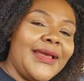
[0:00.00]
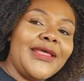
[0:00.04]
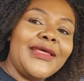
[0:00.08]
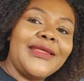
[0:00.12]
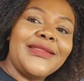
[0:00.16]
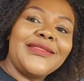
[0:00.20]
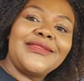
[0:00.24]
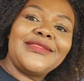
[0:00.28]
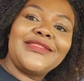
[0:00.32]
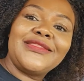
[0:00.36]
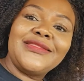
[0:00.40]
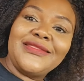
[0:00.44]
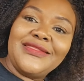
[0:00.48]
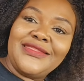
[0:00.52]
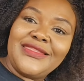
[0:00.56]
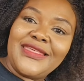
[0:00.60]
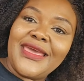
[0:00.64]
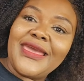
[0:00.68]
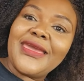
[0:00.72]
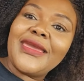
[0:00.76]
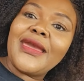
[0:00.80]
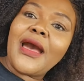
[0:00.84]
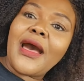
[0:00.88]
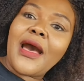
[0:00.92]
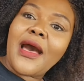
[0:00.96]
they
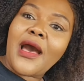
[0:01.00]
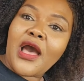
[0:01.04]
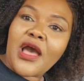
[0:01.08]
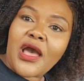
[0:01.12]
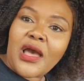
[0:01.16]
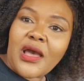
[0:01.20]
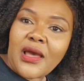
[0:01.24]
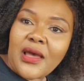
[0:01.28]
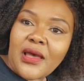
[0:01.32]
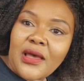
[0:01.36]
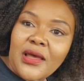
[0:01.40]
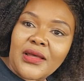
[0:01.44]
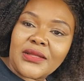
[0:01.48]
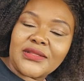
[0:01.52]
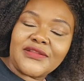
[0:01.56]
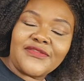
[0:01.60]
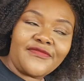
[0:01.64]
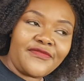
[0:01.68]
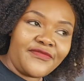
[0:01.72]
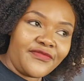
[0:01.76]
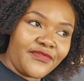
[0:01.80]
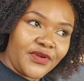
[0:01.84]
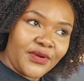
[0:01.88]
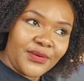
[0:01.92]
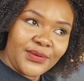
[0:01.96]
are
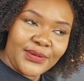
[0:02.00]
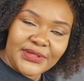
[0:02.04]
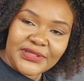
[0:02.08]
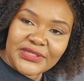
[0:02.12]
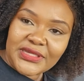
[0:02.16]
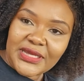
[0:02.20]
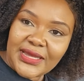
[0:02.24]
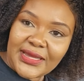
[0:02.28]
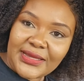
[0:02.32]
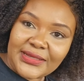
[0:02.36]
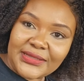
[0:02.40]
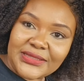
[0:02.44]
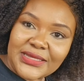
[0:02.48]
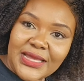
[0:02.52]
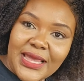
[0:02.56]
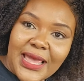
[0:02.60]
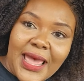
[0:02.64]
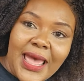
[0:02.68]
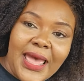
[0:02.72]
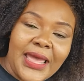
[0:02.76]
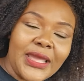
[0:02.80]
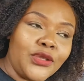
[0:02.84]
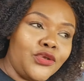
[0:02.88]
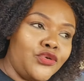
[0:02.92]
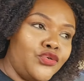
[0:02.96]
very tight. I
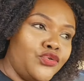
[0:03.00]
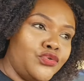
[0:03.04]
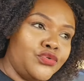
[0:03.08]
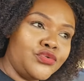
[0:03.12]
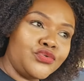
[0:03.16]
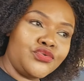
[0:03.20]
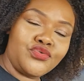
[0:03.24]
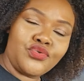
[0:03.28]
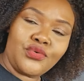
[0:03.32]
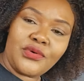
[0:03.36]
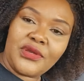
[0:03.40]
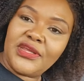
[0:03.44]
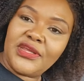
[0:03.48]
used to envy